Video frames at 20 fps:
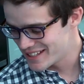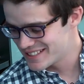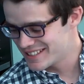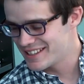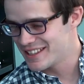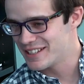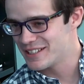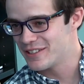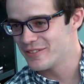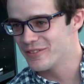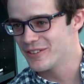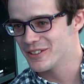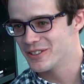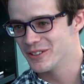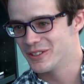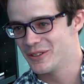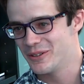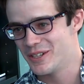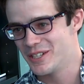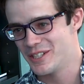Why is it that
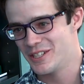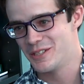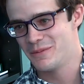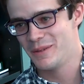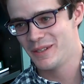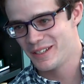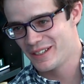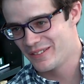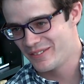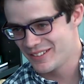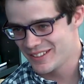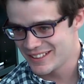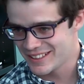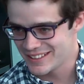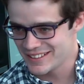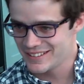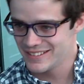differential equations become the...